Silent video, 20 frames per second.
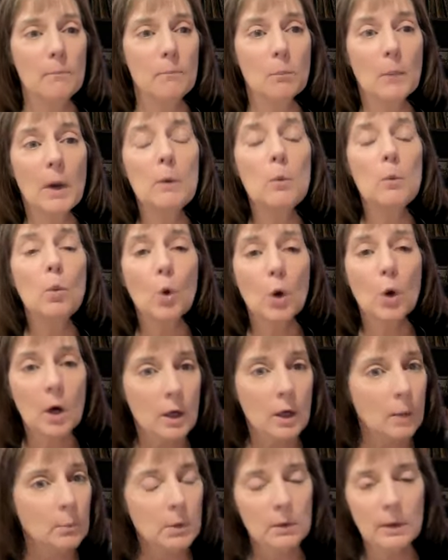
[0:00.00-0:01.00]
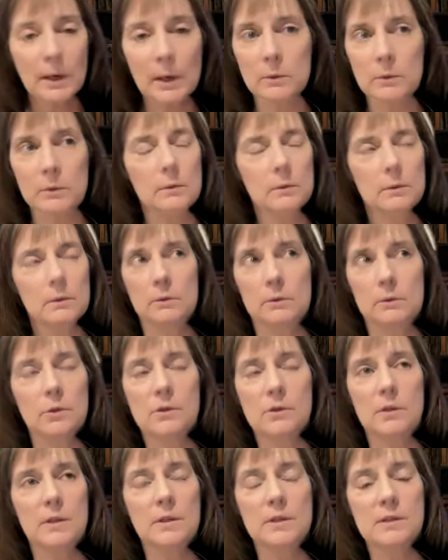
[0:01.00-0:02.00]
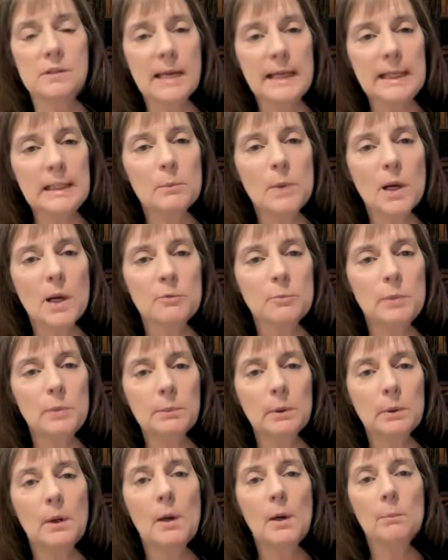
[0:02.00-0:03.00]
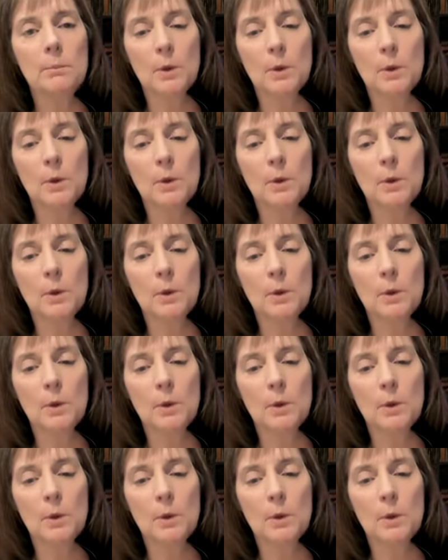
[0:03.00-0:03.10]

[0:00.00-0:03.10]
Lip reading: My work, I'm around just an insane amount of people,